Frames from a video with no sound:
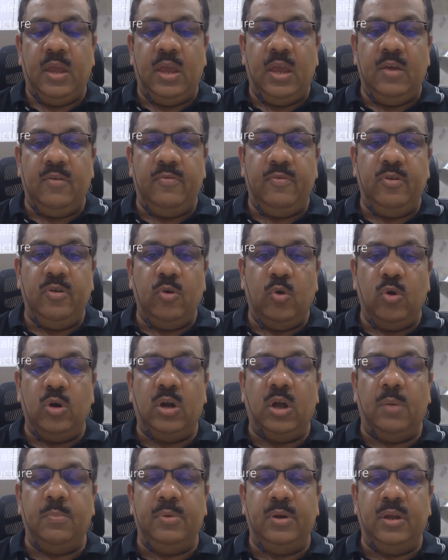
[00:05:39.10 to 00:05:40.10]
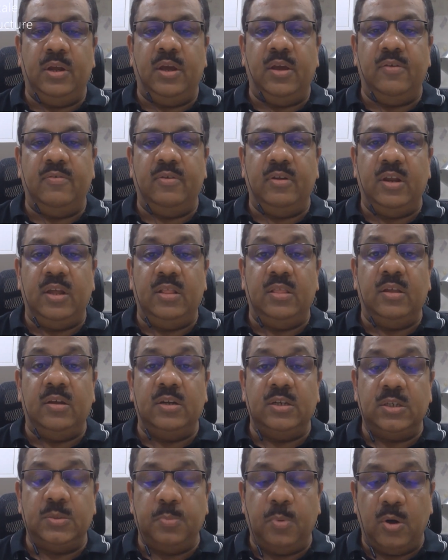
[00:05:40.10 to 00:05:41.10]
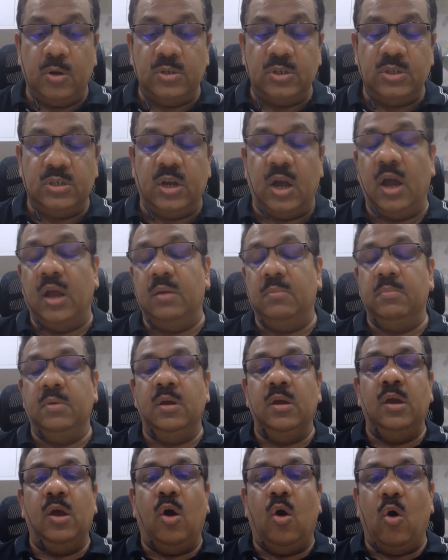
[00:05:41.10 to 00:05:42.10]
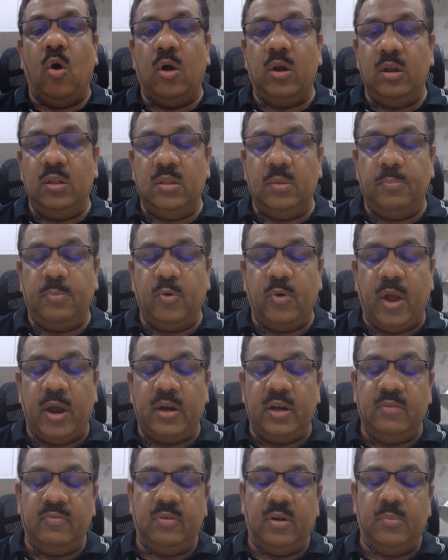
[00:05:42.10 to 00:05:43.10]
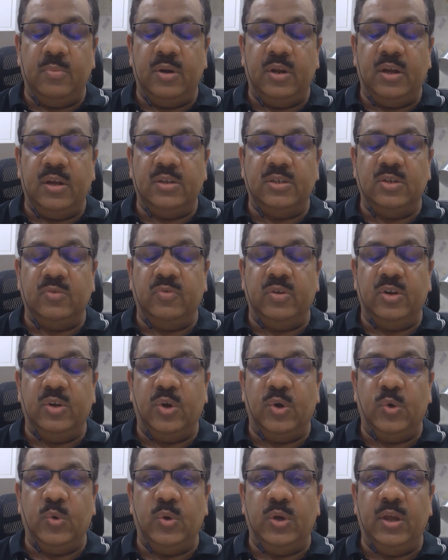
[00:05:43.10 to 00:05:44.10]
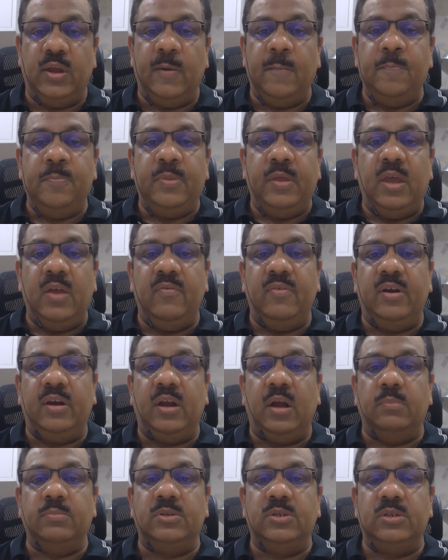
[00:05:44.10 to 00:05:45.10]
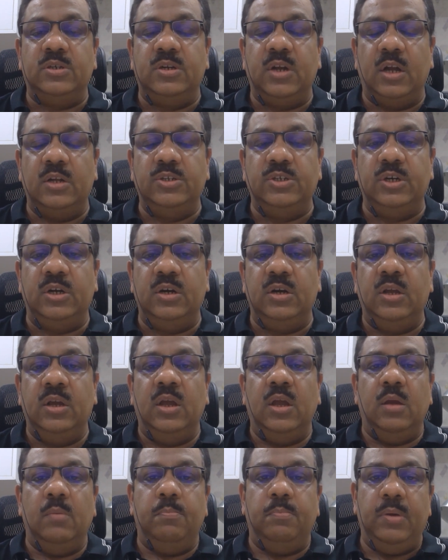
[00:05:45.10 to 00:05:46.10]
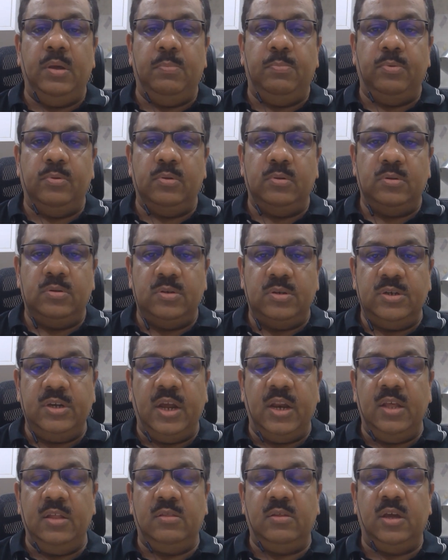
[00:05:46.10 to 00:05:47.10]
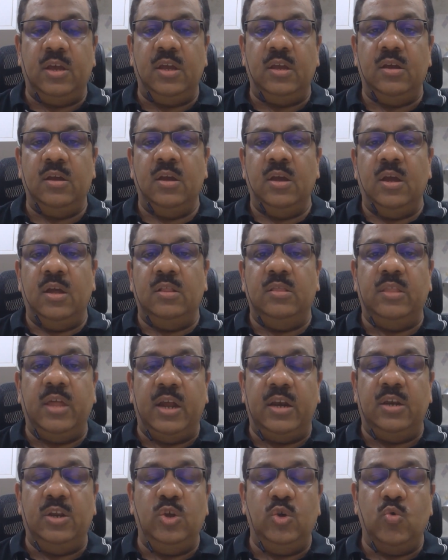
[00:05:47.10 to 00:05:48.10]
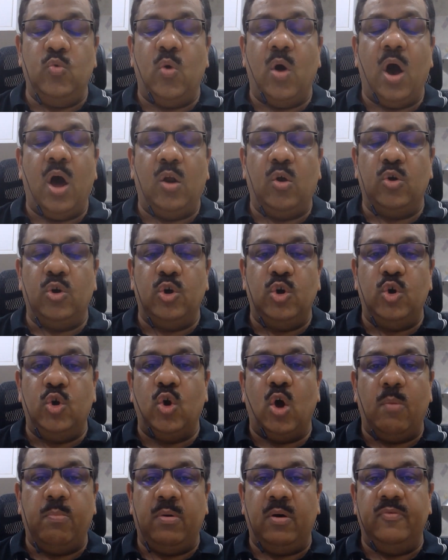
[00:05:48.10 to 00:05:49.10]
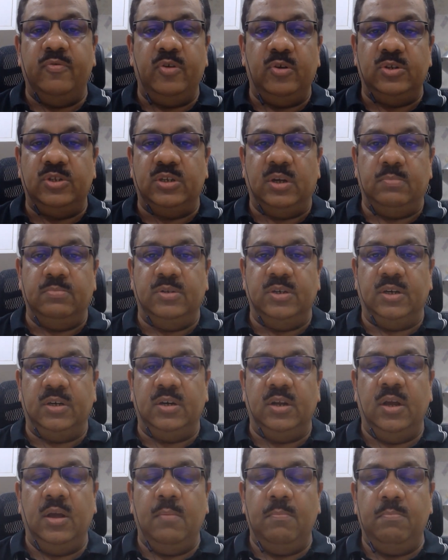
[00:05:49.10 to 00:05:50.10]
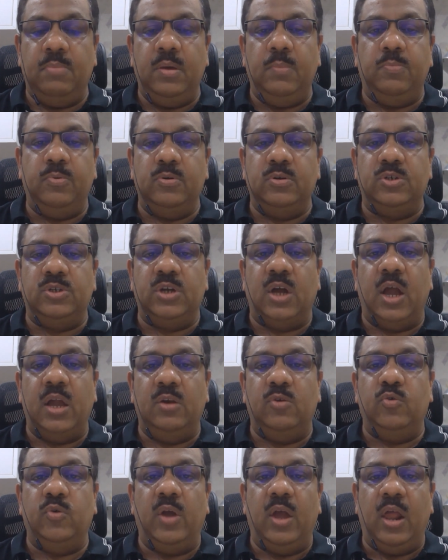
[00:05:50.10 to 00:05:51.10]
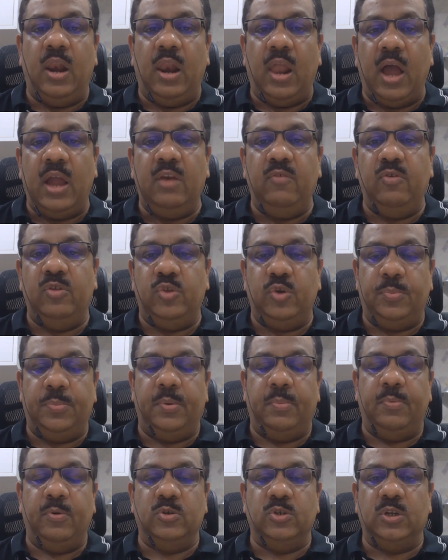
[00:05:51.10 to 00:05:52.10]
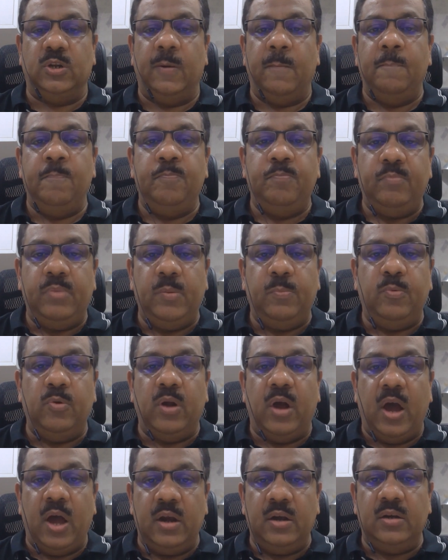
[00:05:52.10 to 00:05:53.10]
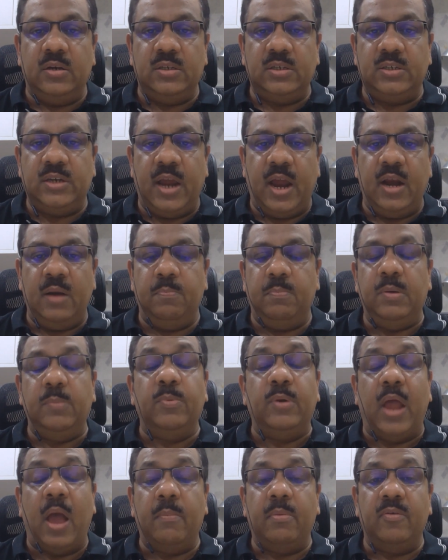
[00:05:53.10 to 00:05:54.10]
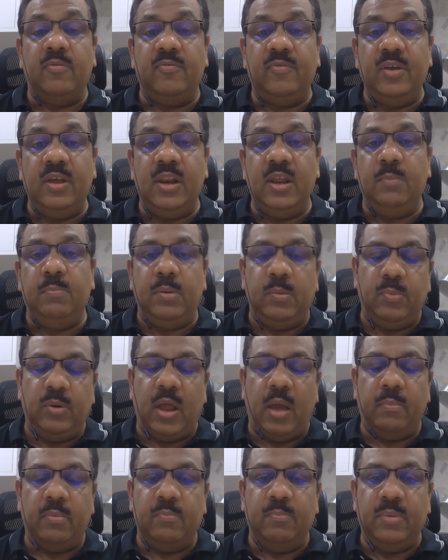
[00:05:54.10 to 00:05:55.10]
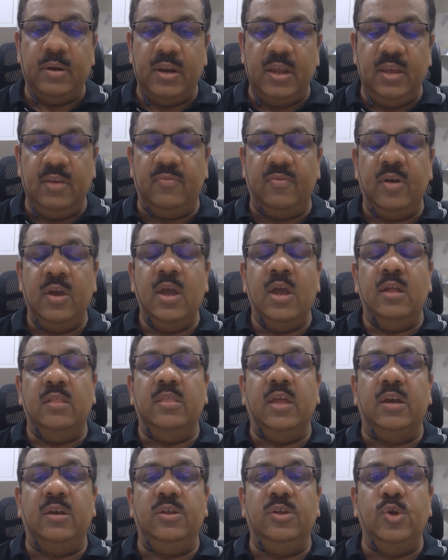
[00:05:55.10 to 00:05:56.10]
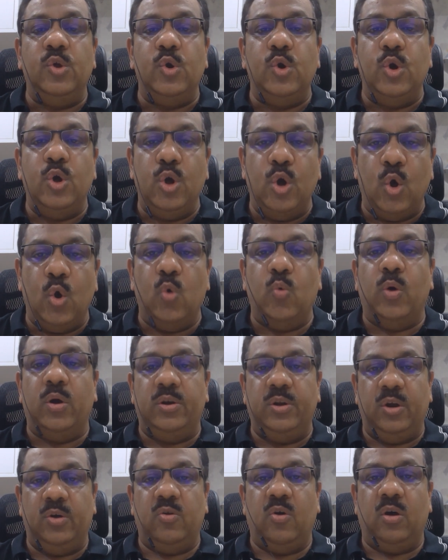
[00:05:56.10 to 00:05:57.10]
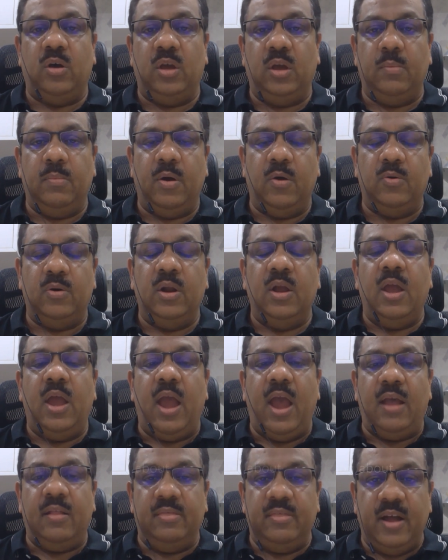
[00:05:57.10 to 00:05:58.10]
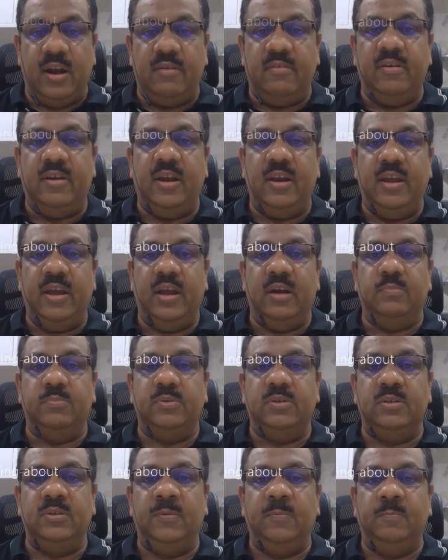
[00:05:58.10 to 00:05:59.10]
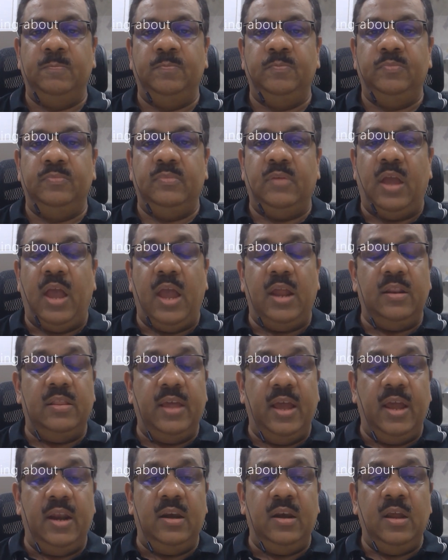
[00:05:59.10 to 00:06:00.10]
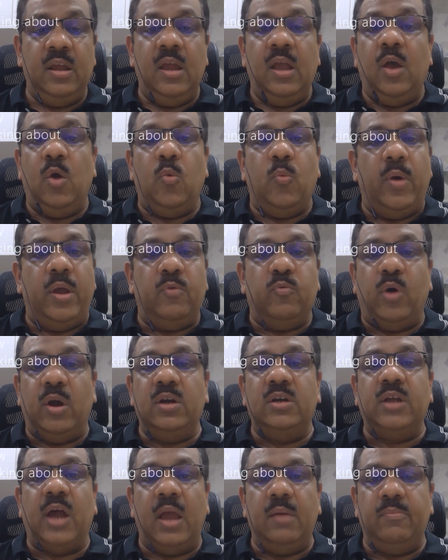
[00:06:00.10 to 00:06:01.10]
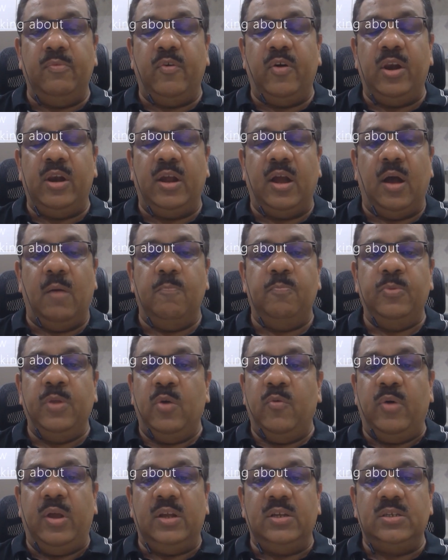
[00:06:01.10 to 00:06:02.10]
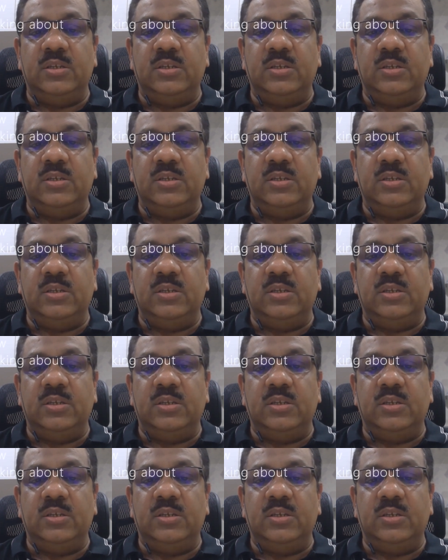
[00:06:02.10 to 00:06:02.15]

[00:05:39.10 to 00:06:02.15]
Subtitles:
if your communication in the response time or in the proactive communication when you're doing, if it comes structured, people really think that you are on top of your subject. People try to align with your proposal. People understand, people have a feeling, people have a belief that you know what you're talking about. And that really helps. And then when one time will come, when a